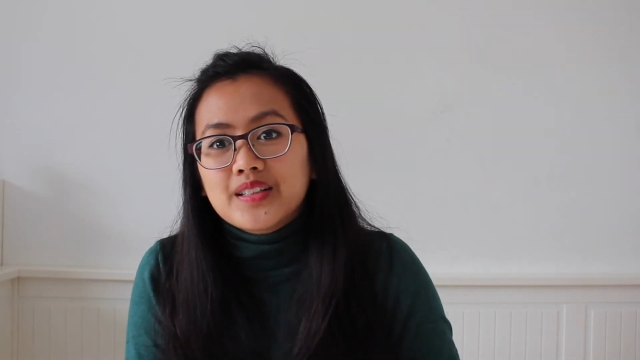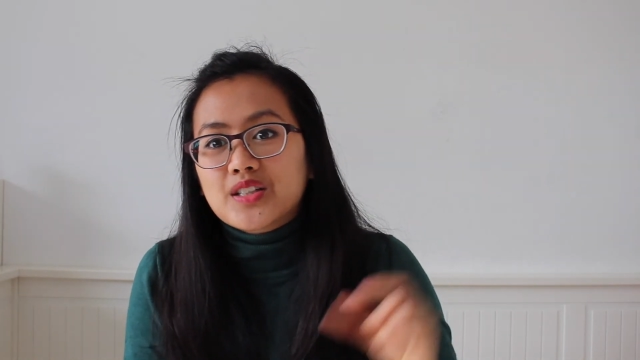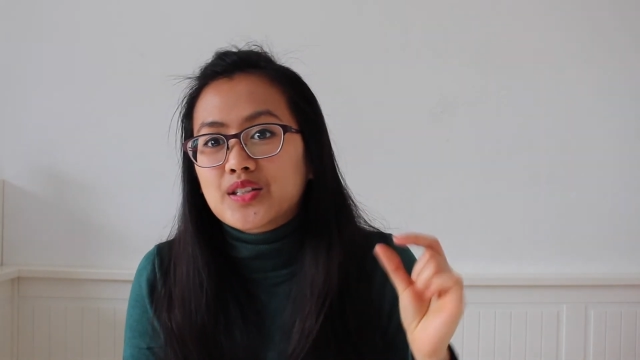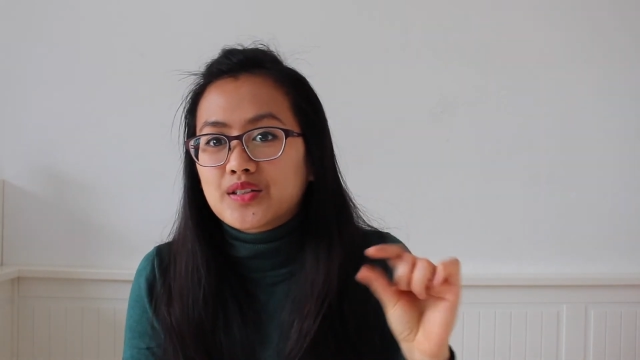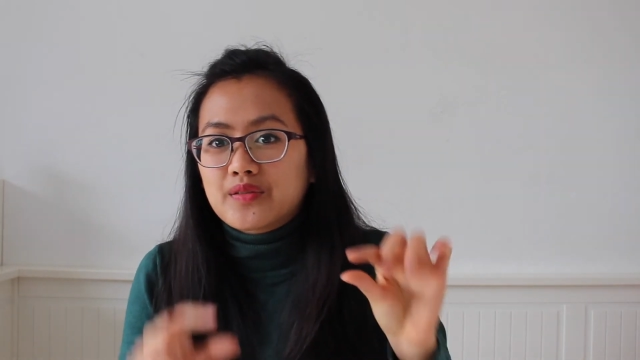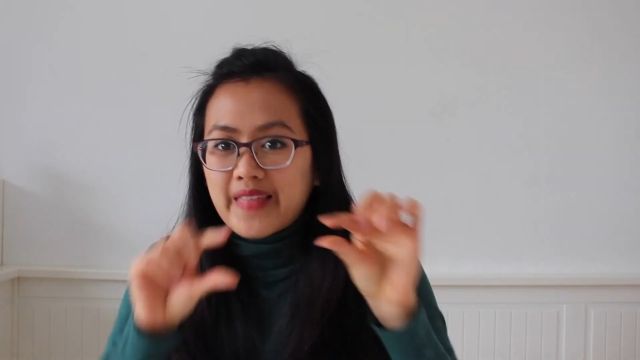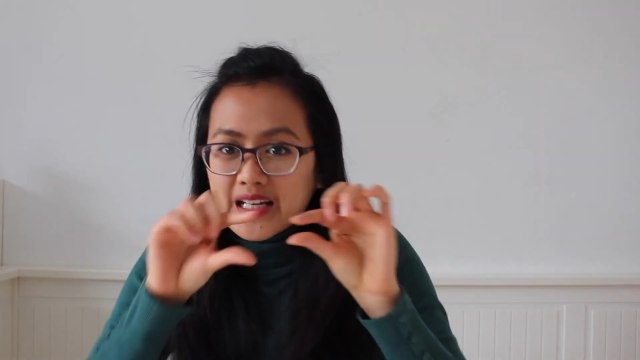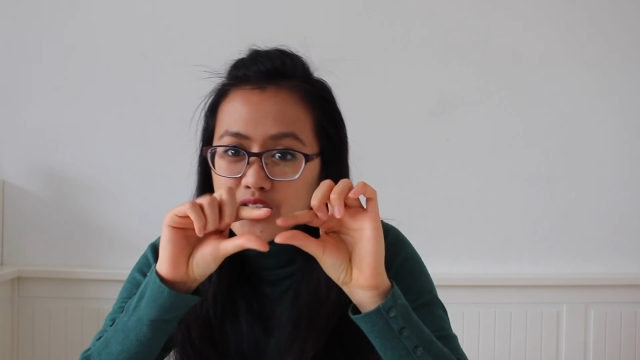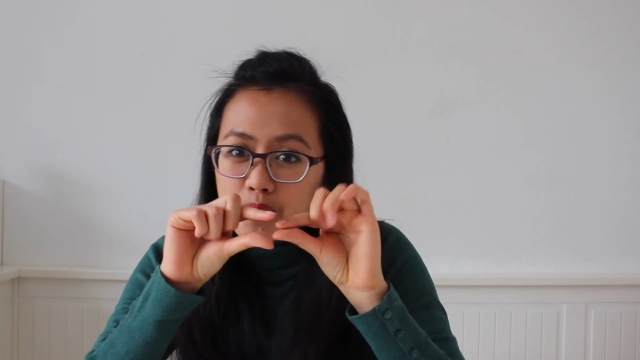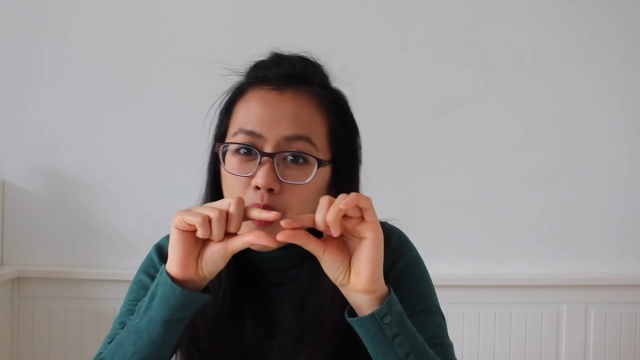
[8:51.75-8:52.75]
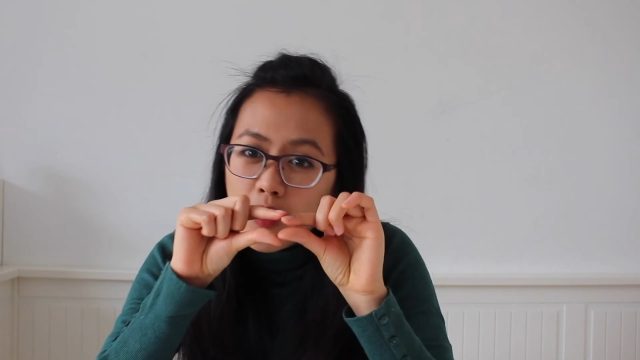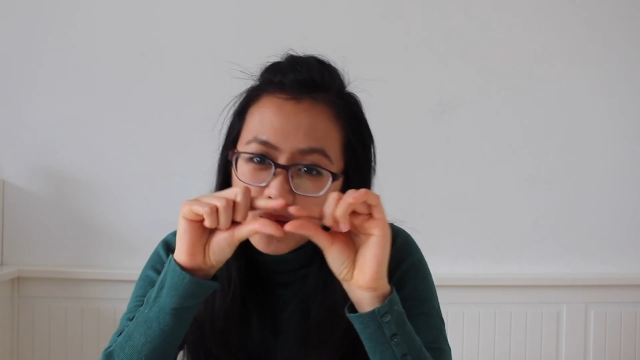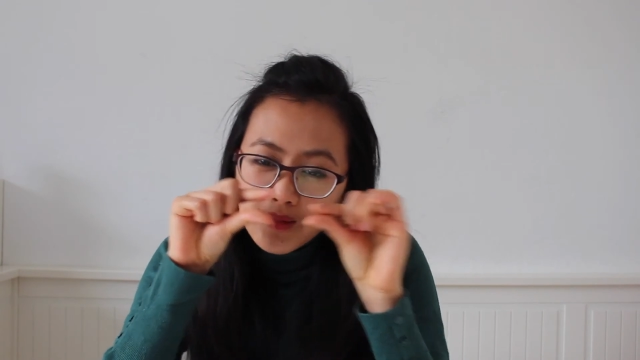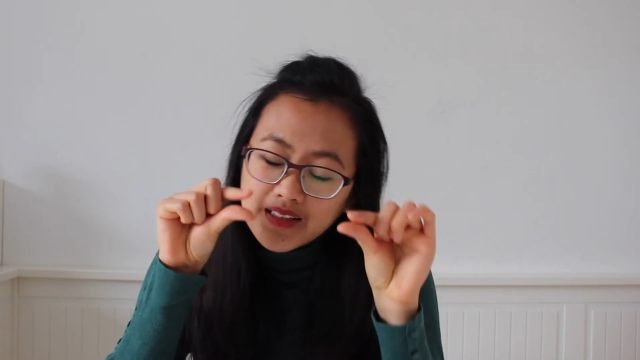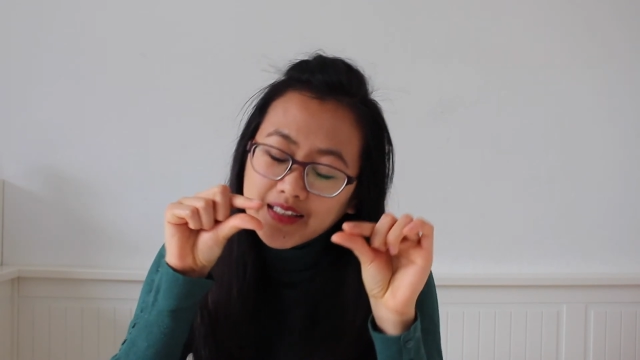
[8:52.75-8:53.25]
just that
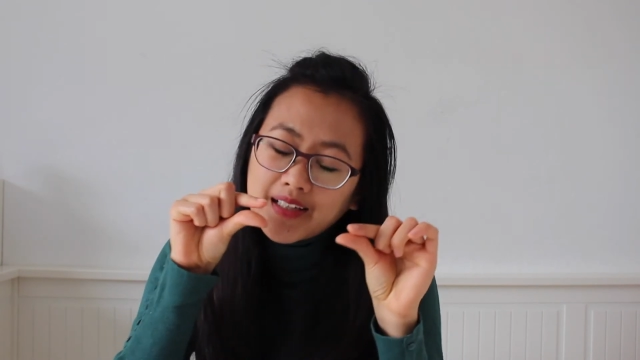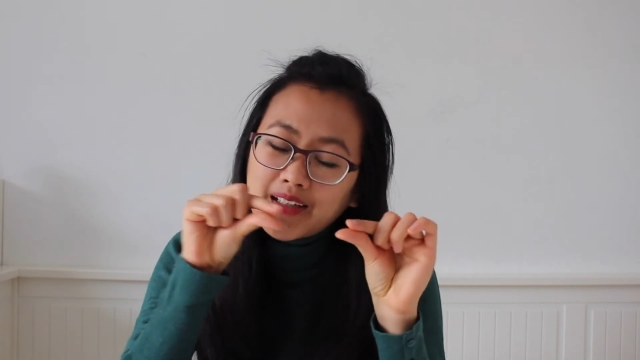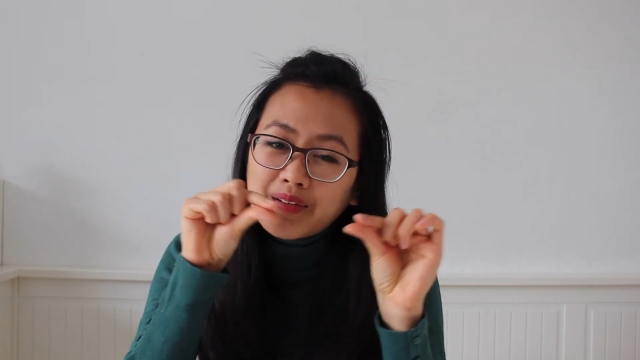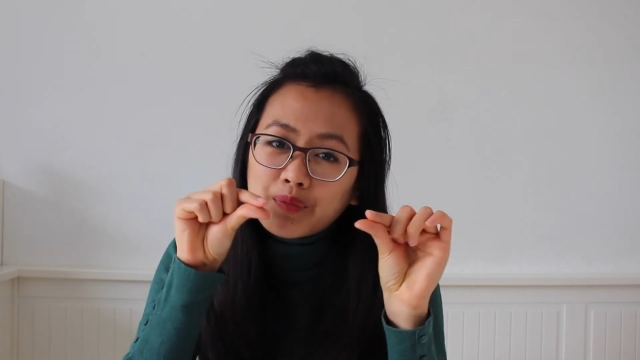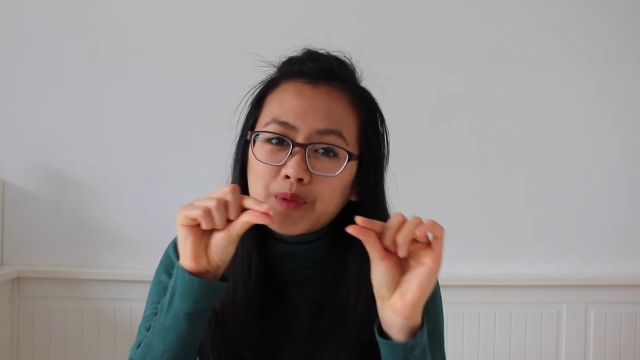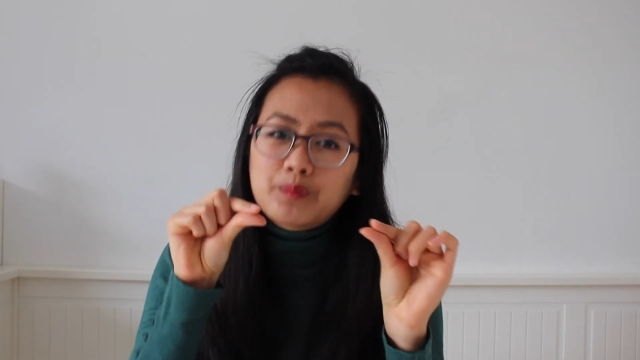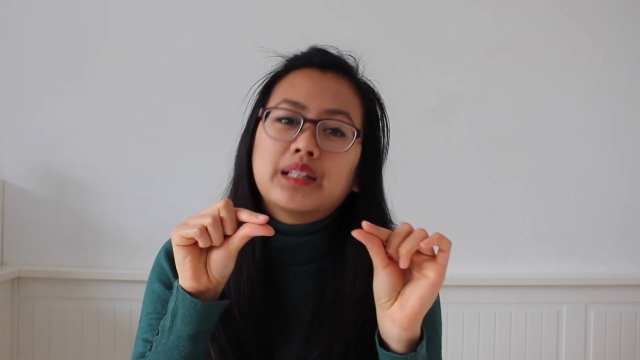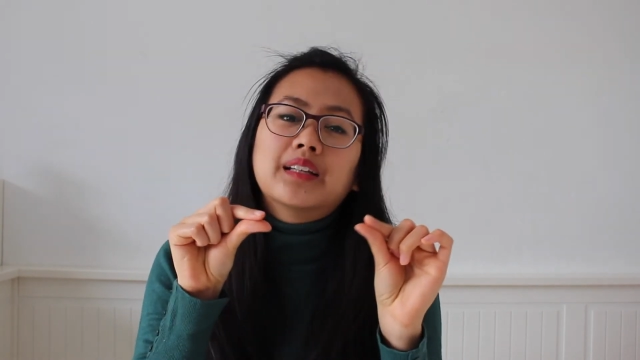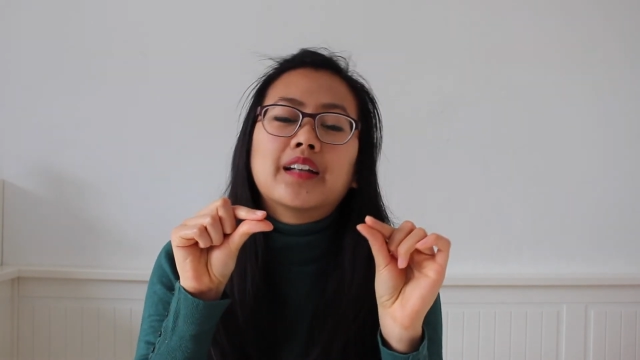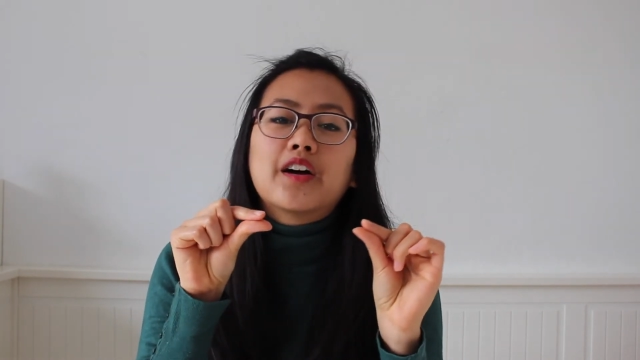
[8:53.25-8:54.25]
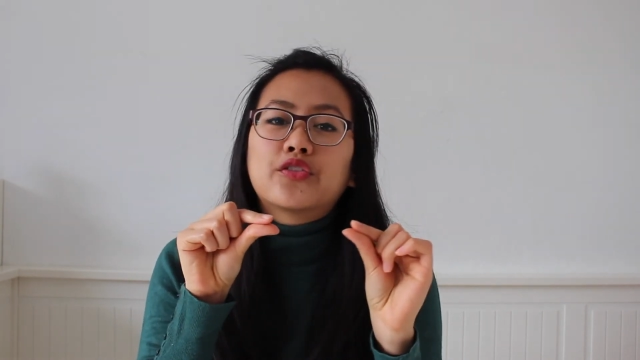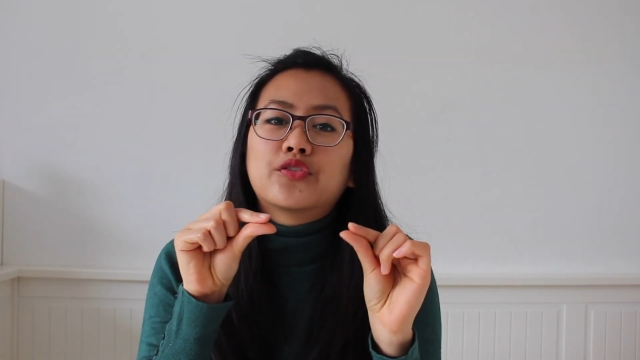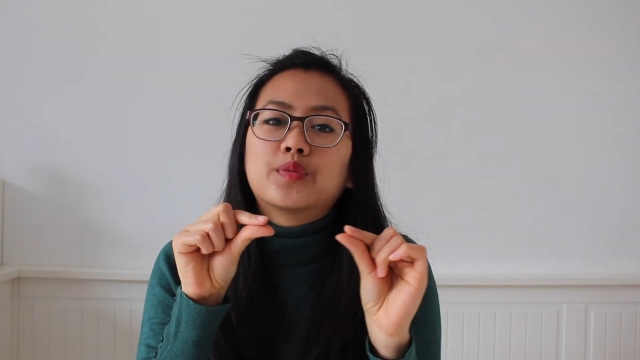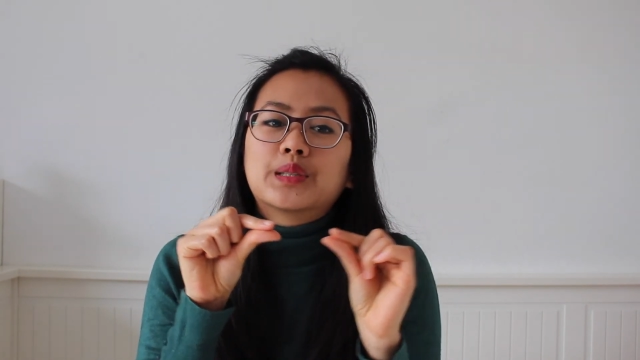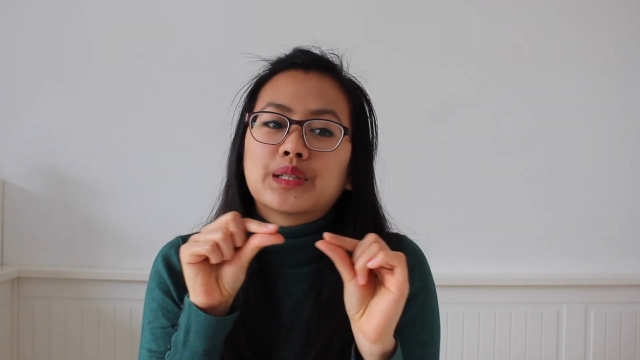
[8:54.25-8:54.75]
small tin would be enough